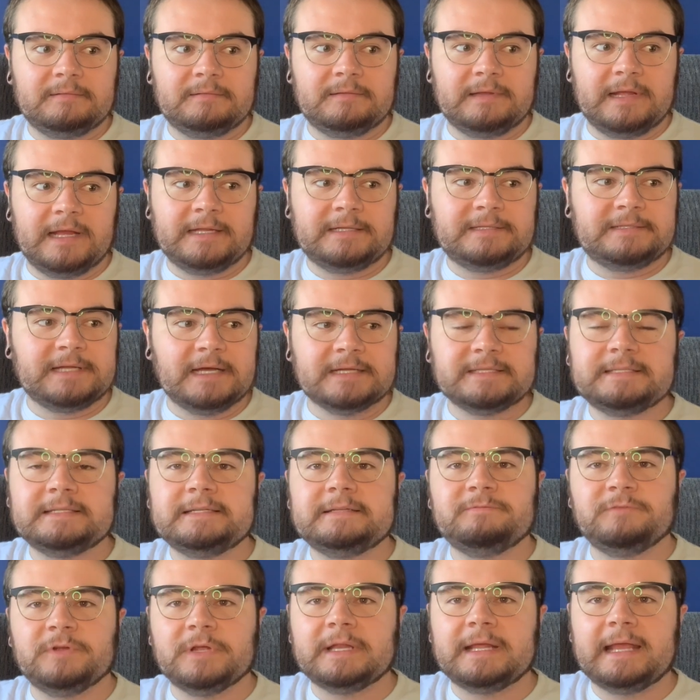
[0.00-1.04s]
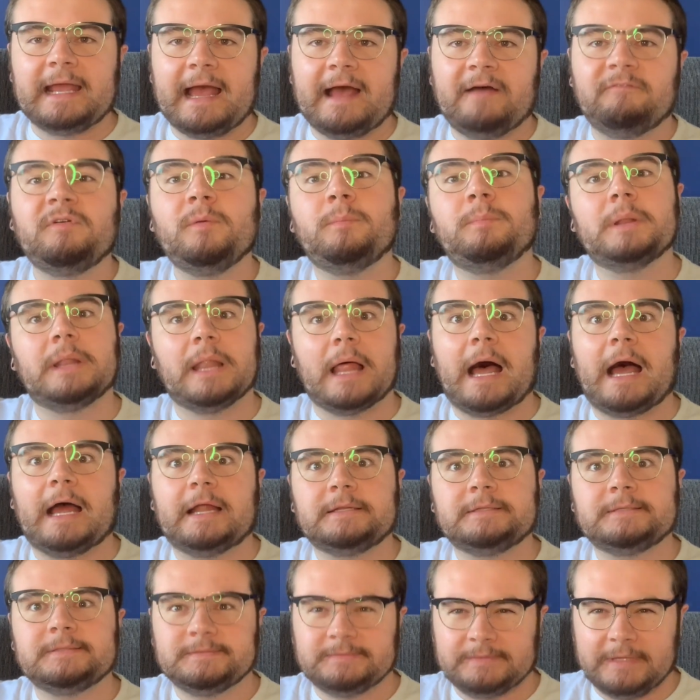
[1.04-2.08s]
it doesn't really have a
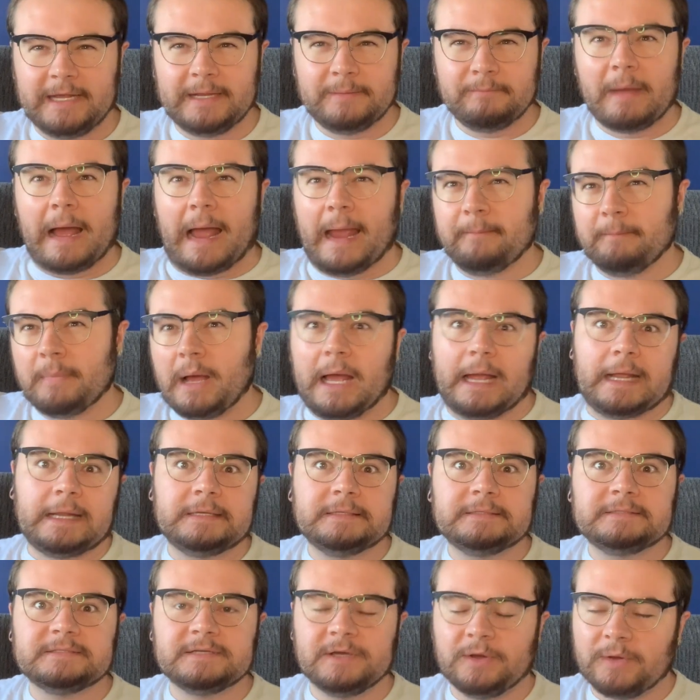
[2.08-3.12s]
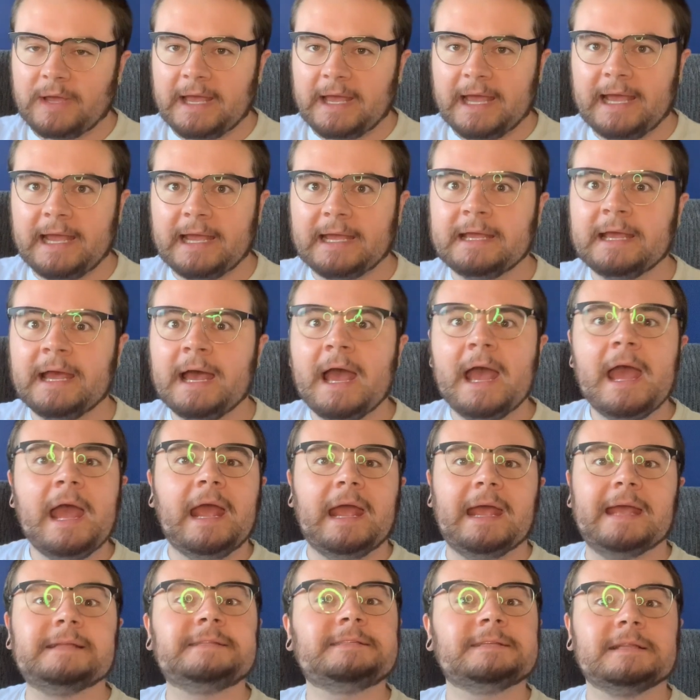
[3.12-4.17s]
plot in my mind, okay?
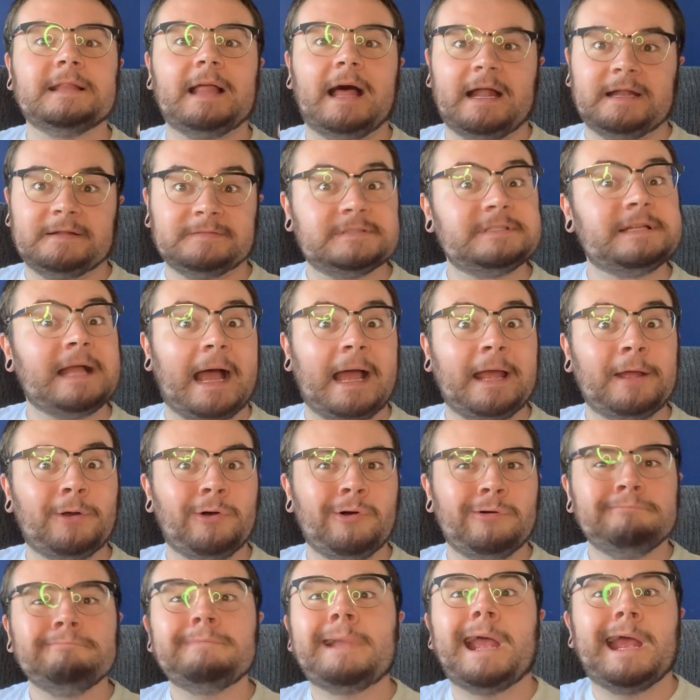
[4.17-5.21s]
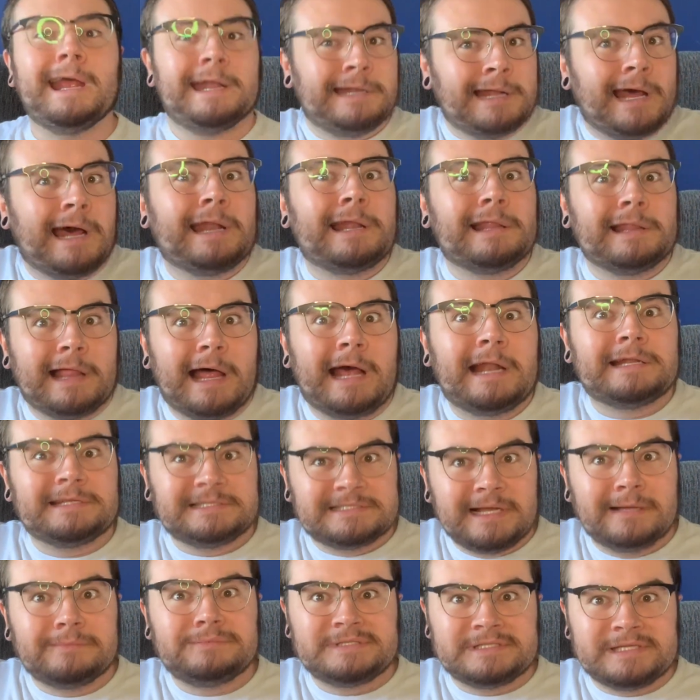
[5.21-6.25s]
It's a lot of style and not a lot of
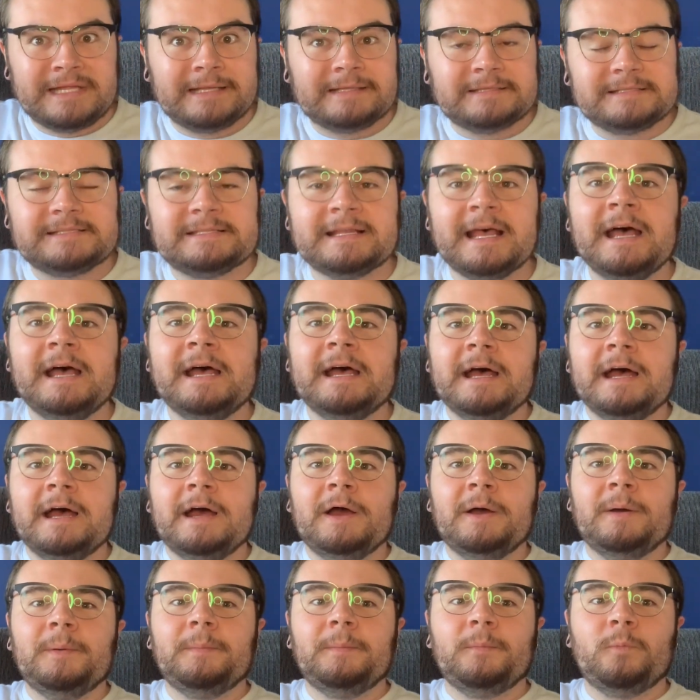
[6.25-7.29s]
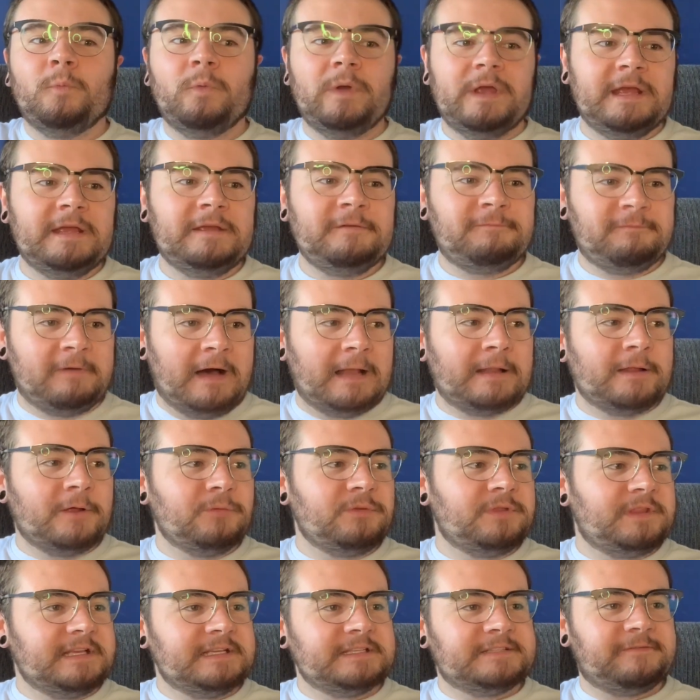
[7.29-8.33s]
substance. We followed
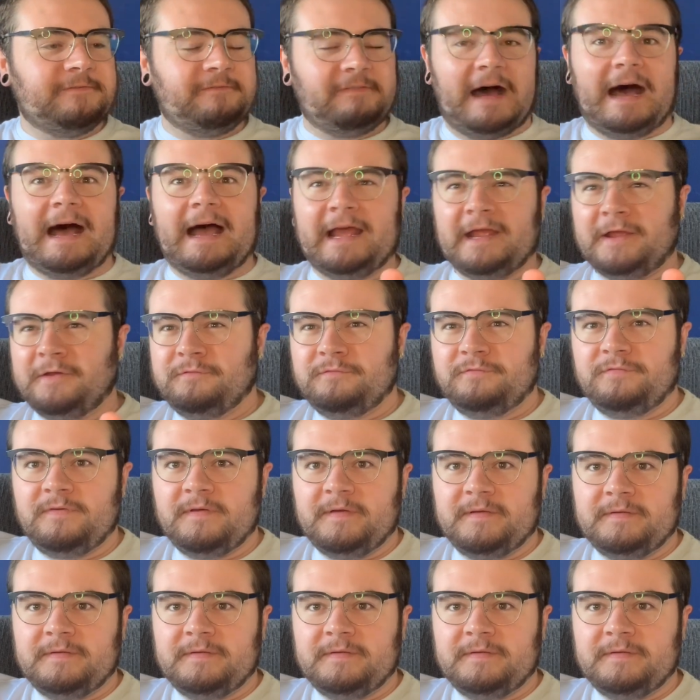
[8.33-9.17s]
these 5